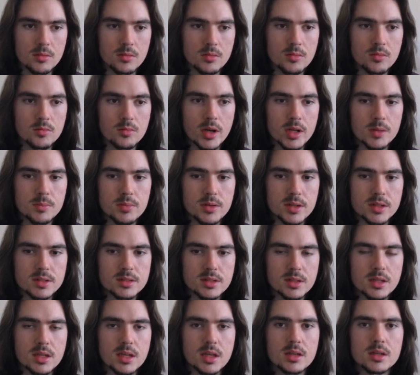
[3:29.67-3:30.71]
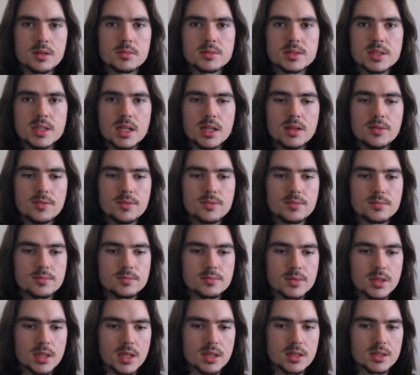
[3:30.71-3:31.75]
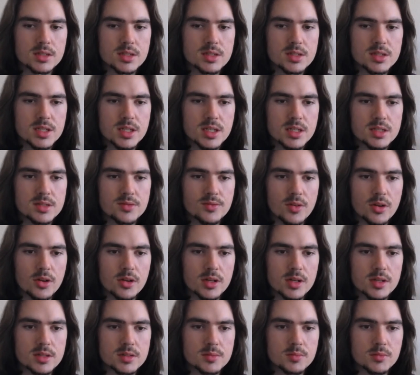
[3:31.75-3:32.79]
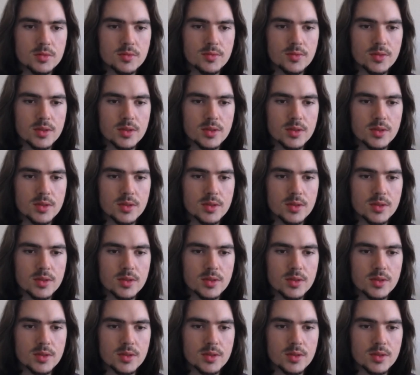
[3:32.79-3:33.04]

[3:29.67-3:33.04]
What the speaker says: white brings the king himself, king d6, very nice move,